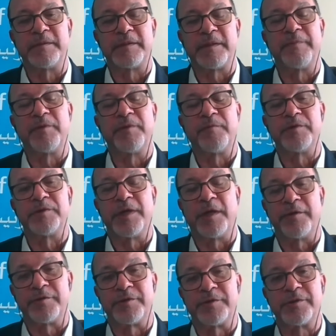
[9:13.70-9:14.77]
some of the
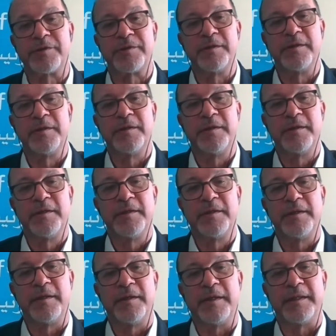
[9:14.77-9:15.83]
results
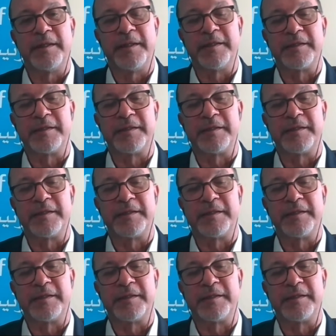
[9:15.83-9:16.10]
in